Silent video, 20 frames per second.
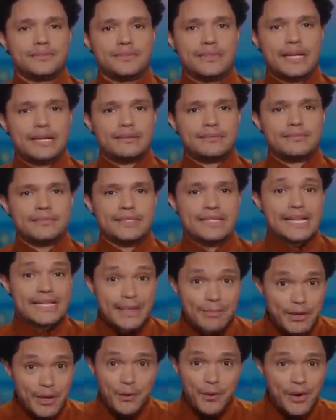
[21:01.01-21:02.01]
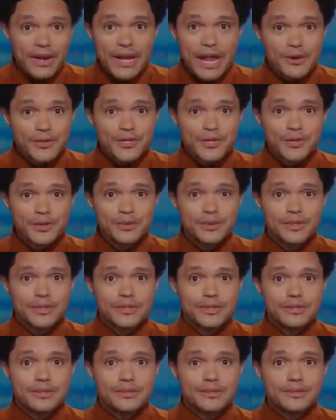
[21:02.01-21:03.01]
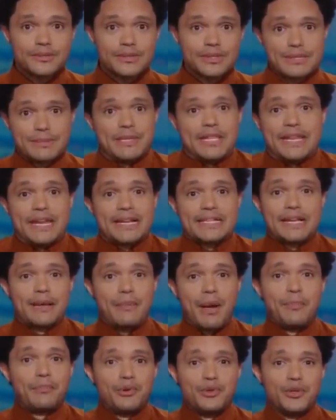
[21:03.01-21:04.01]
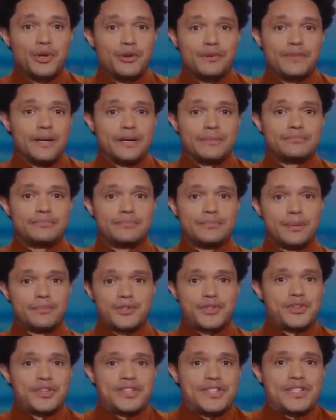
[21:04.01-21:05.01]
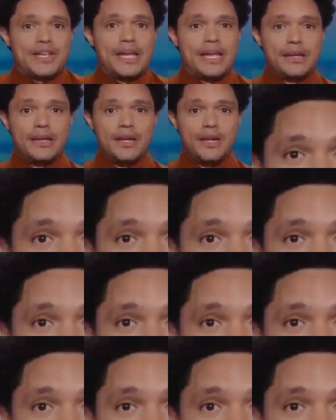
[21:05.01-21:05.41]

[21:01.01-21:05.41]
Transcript: Like, is that something allowed to do? Because, I mean, the next time I'm pulled over, I'm, I'm just going to say,